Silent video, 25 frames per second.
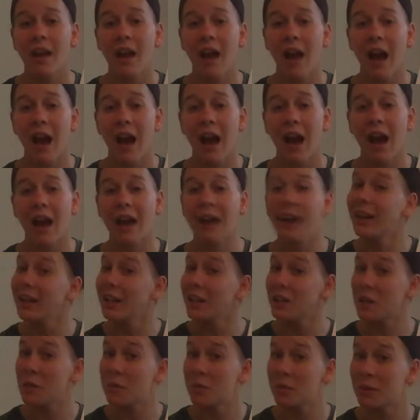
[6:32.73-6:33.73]
Hi,
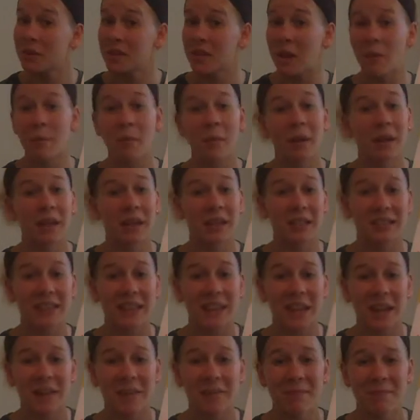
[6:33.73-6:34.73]
you put somebody's
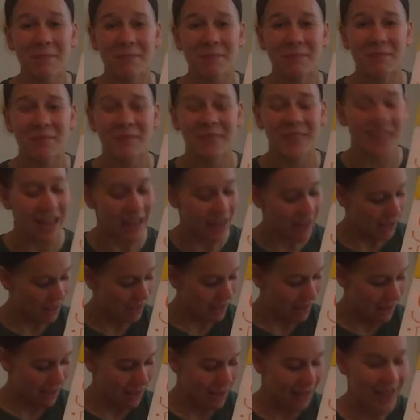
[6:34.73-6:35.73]
name.
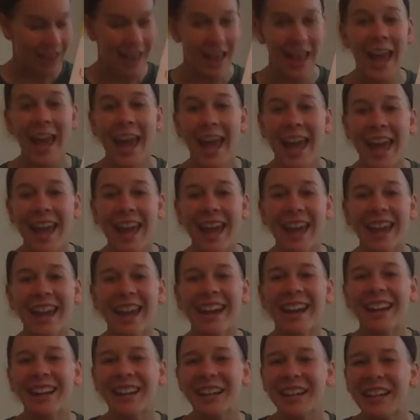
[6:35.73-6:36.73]
Hey,
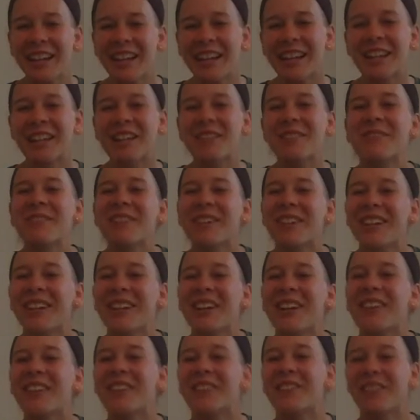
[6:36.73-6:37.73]
and you put
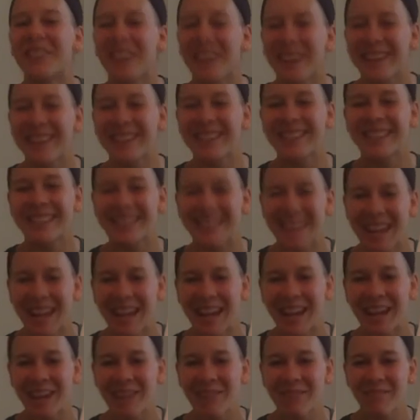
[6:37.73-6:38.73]
a friend's
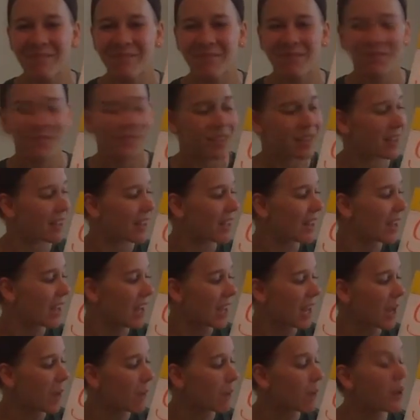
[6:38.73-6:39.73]
name.
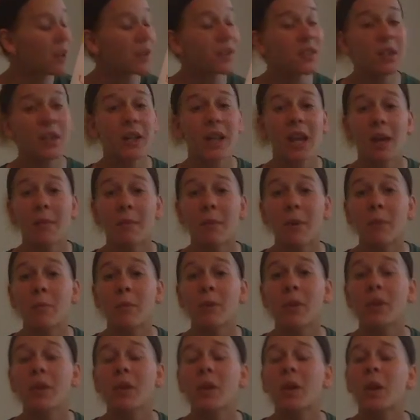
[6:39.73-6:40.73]
And we also came up
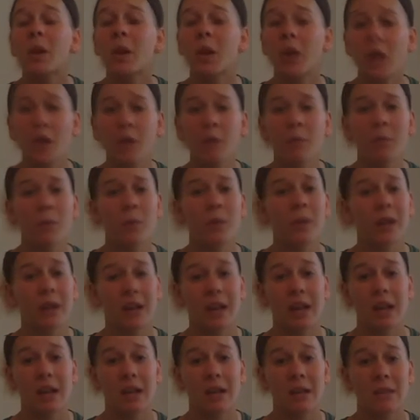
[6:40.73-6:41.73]
with good
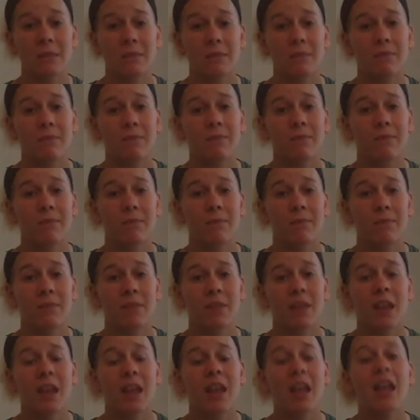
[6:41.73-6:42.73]
morning.
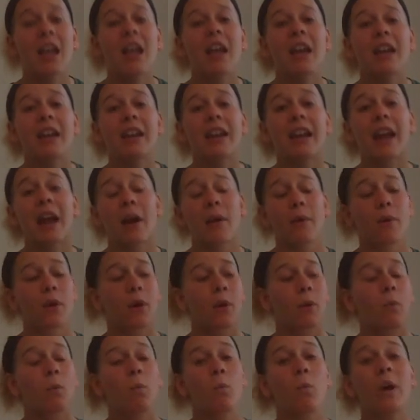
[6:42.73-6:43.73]
Now,
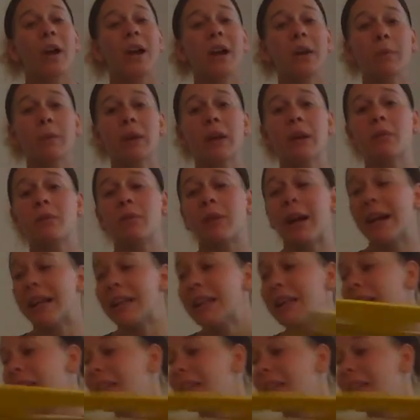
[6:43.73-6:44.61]
when we write